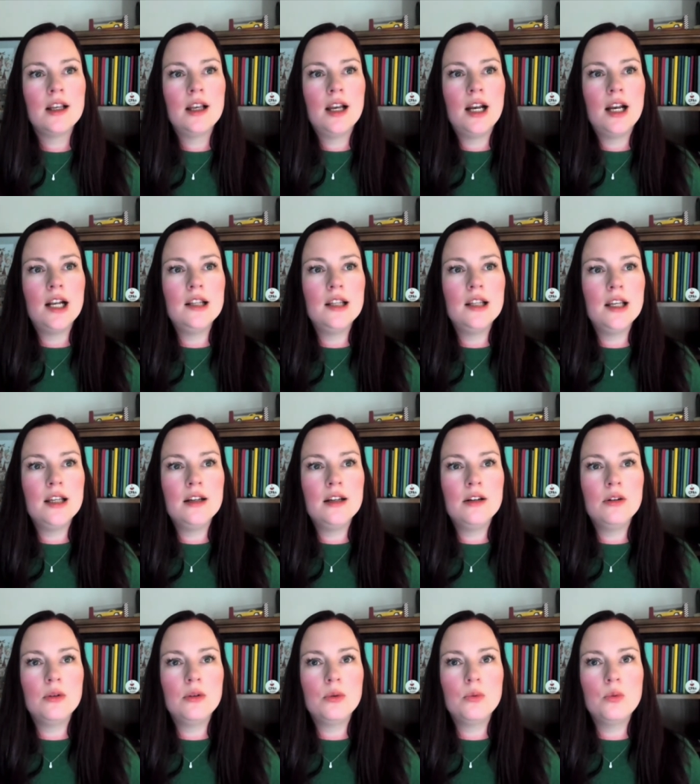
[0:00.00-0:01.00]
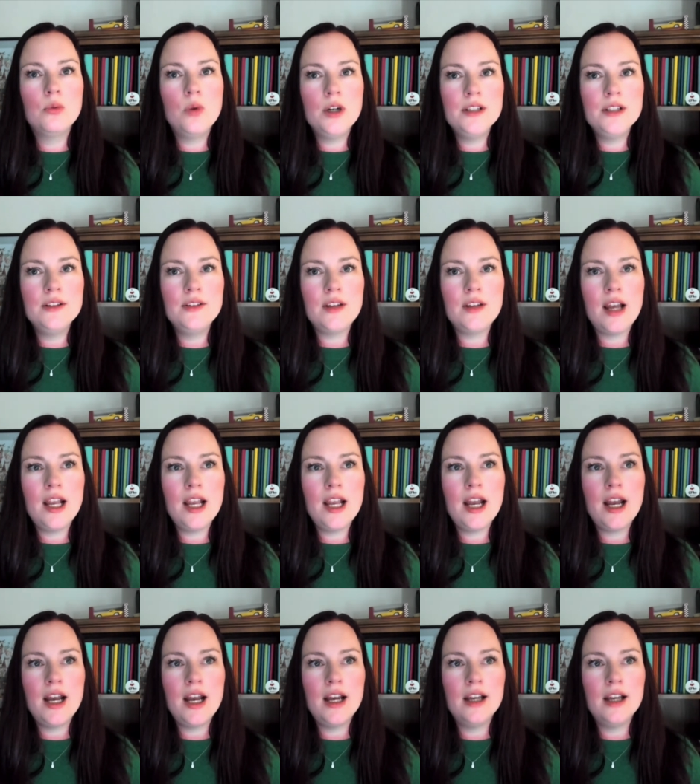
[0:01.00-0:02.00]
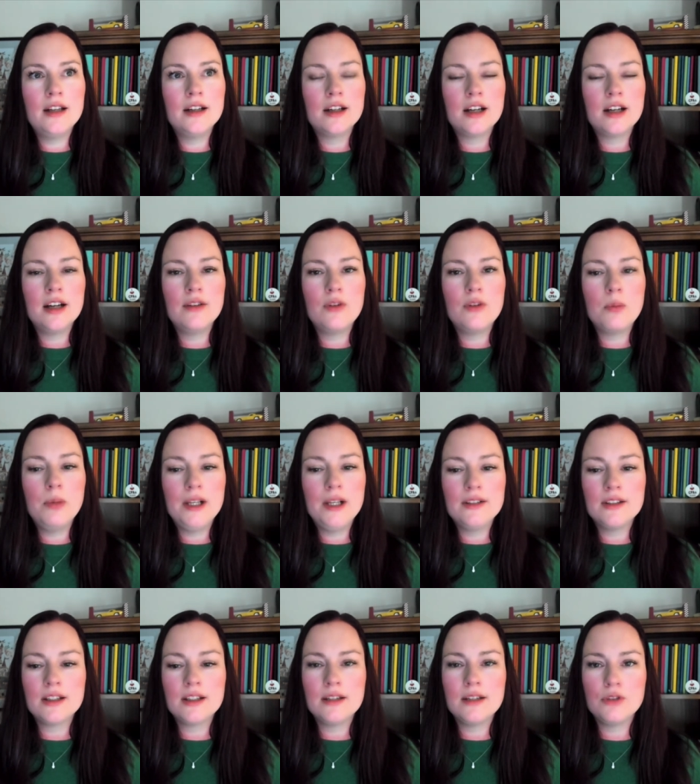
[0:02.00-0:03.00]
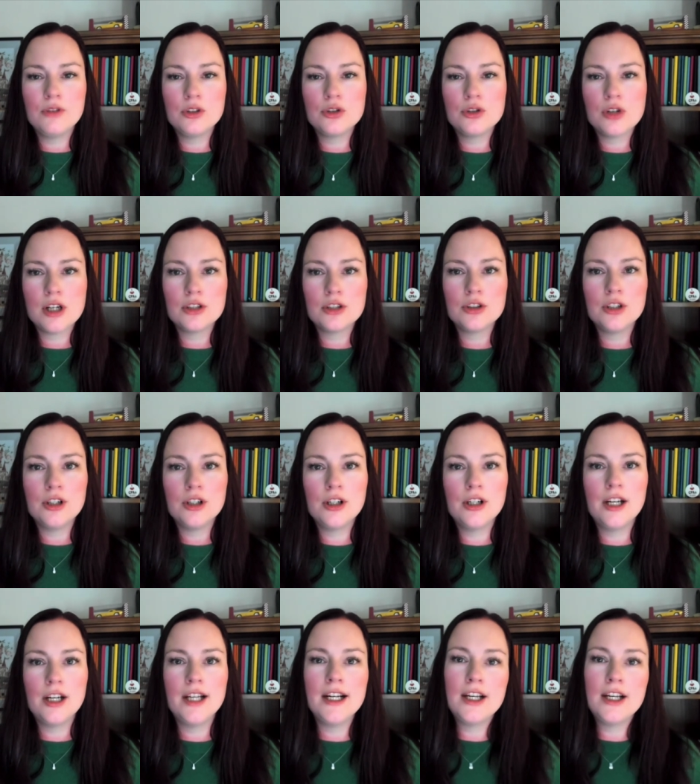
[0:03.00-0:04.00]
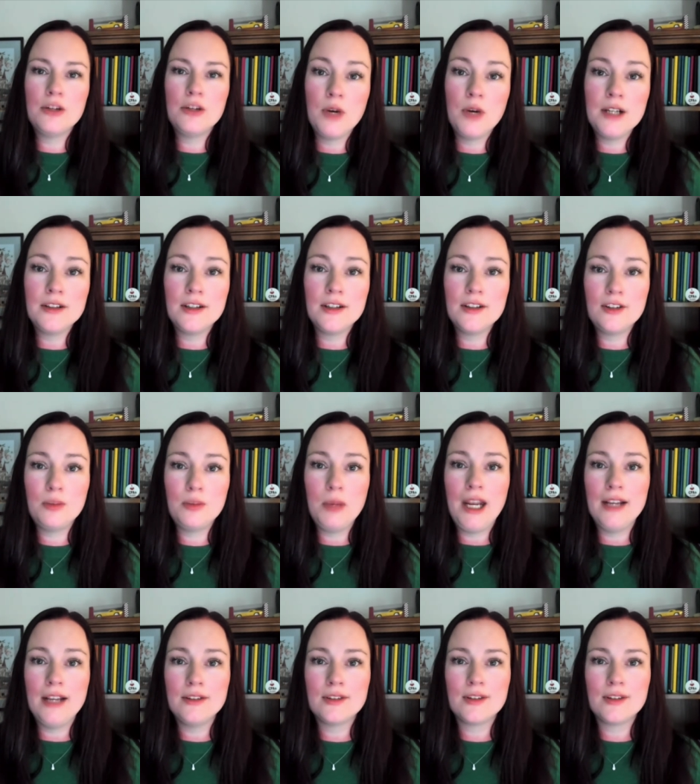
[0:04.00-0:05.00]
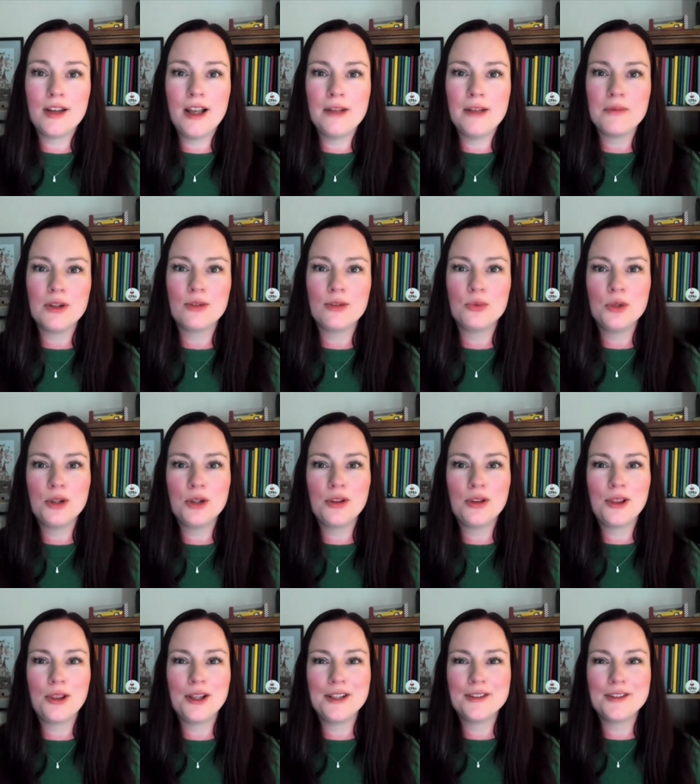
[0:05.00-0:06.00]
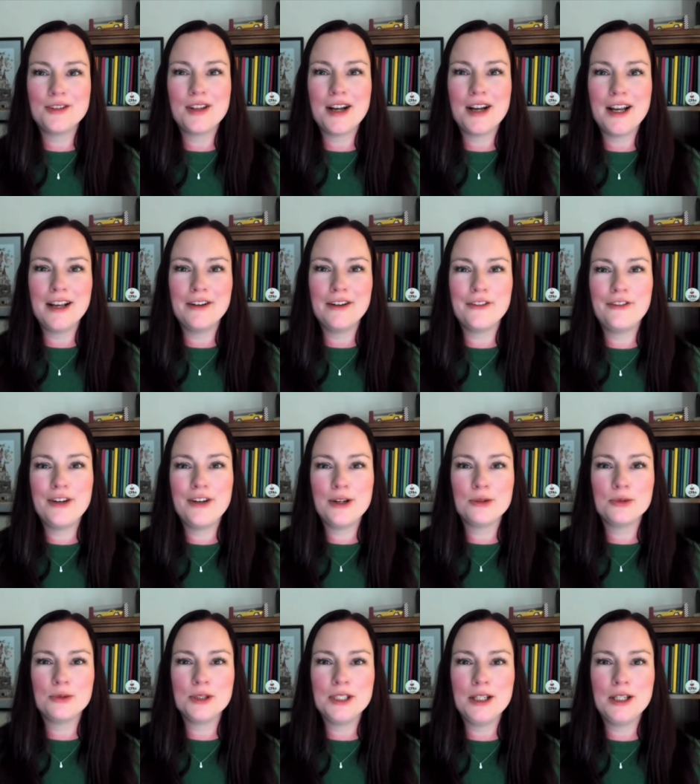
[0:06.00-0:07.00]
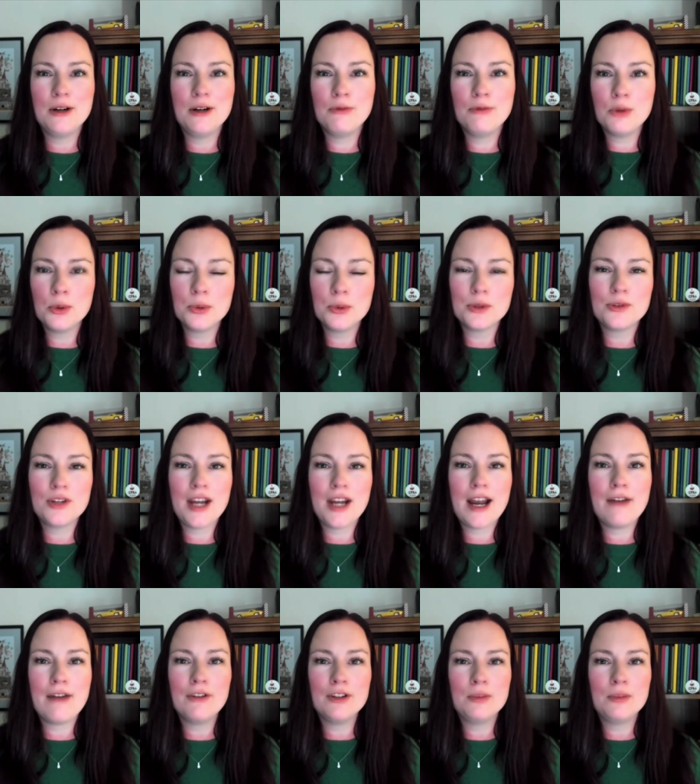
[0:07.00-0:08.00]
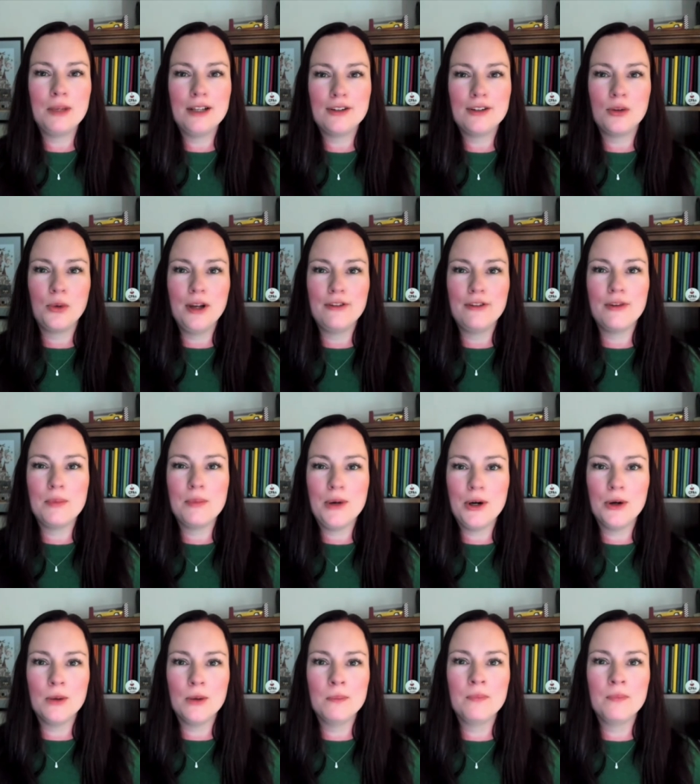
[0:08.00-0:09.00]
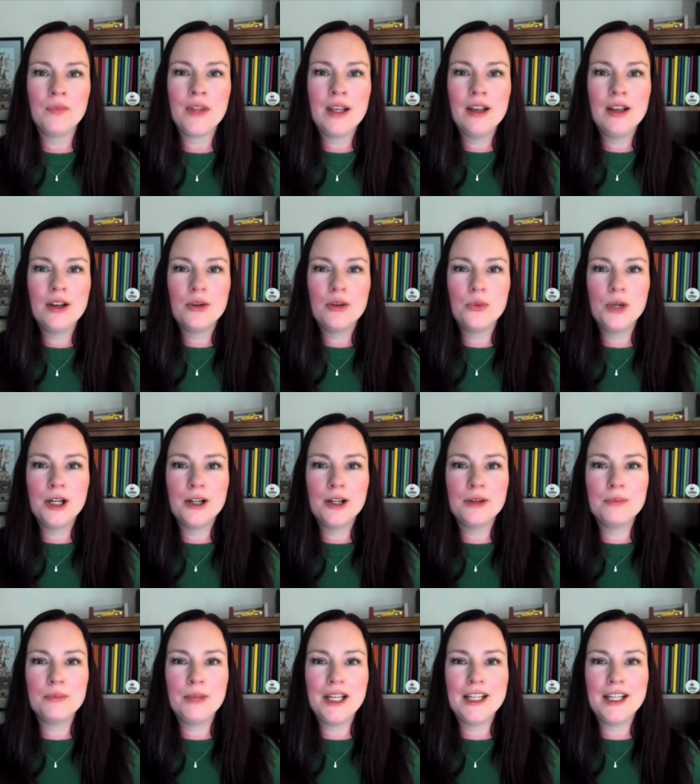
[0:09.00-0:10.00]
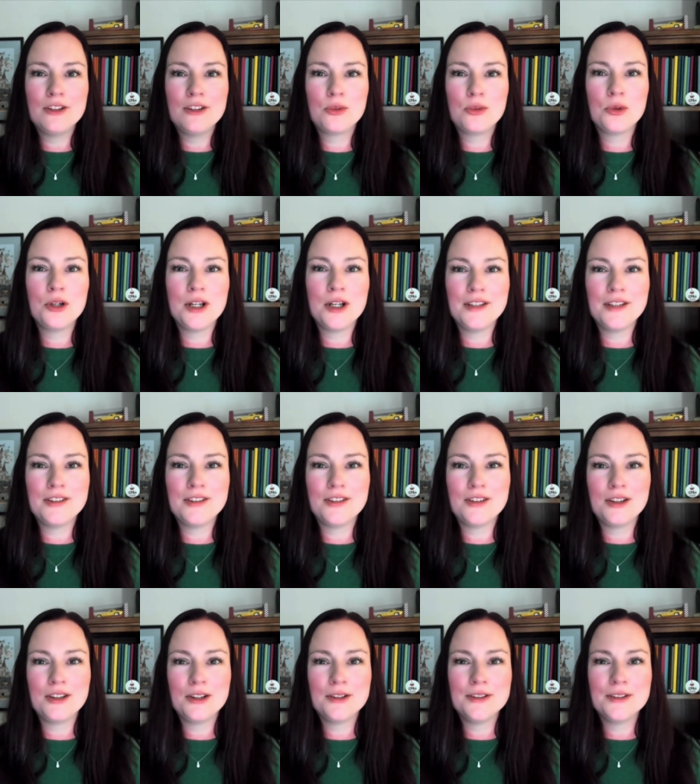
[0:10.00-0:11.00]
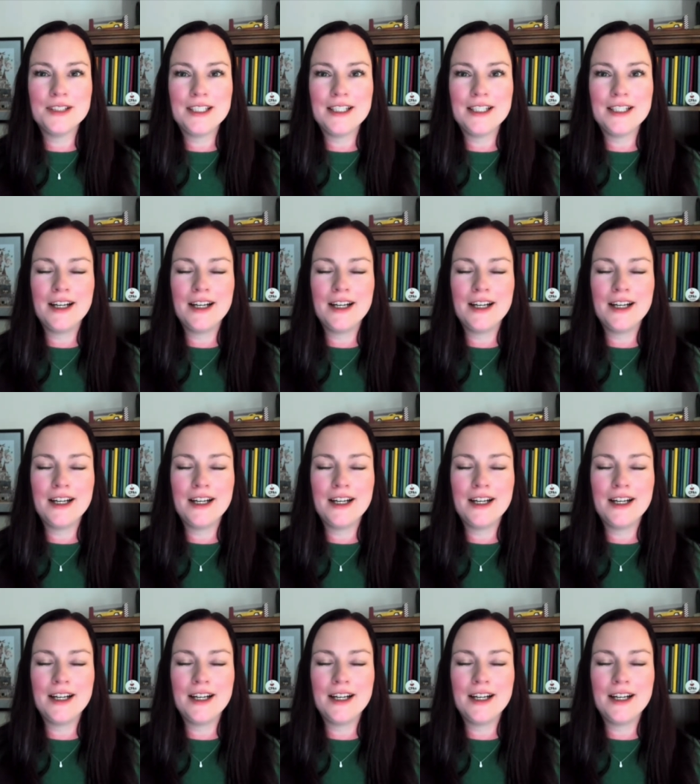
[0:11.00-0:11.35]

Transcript: And then once I had kind of a basic infrastructure, and I had rented a space, because one of the things that I found really helpful was to have a space away from home where my kids were not necessarily